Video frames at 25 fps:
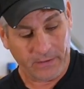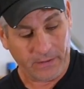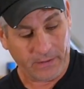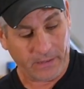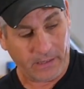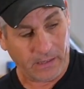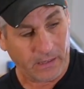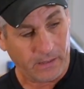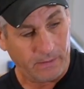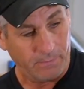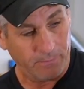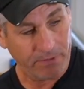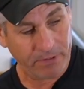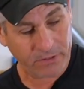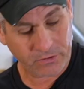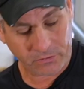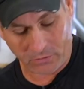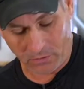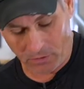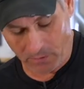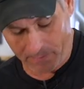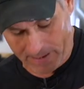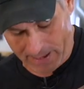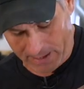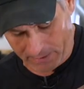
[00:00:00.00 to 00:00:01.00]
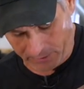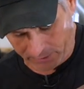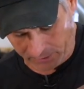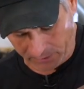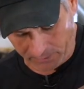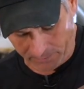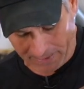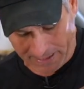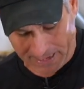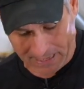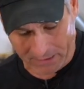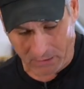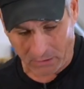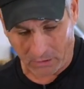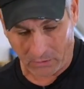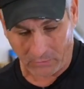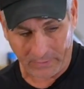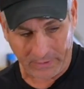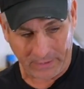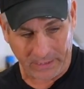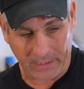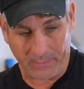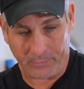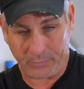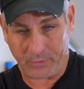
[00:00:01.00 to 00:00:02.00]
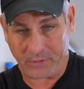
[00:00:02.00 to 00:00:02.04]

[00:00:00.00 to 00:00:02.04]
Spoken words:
These are all mounted at the back already.